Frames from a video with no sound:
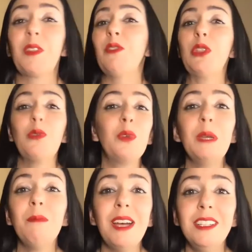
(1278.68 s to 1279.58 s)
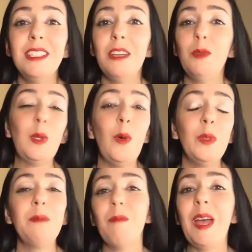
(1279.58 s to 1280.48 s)
For 3 months, it was
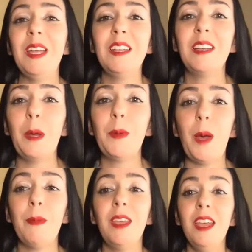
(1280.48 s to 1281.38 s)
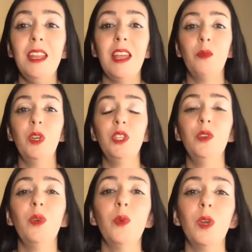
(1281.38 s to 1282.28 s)
only my income coming in. And when
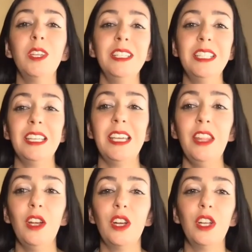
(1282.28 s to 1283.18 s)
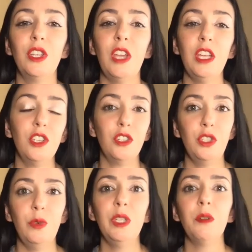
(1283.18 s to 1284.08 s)
you are working together and you're
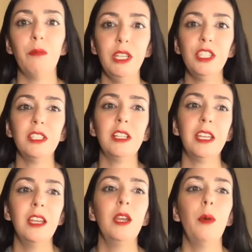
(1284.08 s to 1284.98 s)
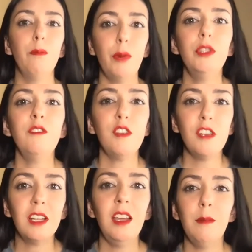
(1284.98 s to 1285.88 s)
doing your budget, like both of your
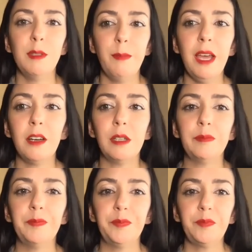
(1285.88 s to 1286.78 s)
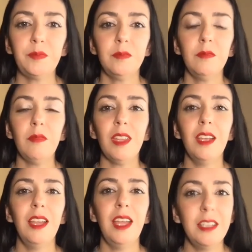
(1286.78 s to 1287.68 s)
incomes matter.
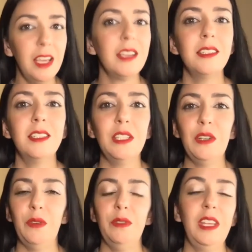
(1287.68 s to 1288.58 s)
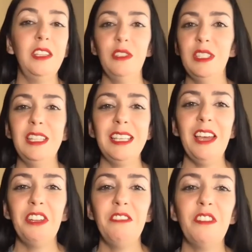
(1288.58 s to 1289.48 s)
And yes, you know, thank you to the
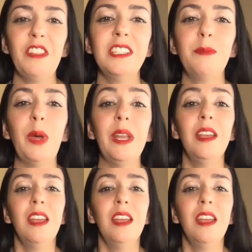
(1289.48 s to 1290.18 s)
county for this, but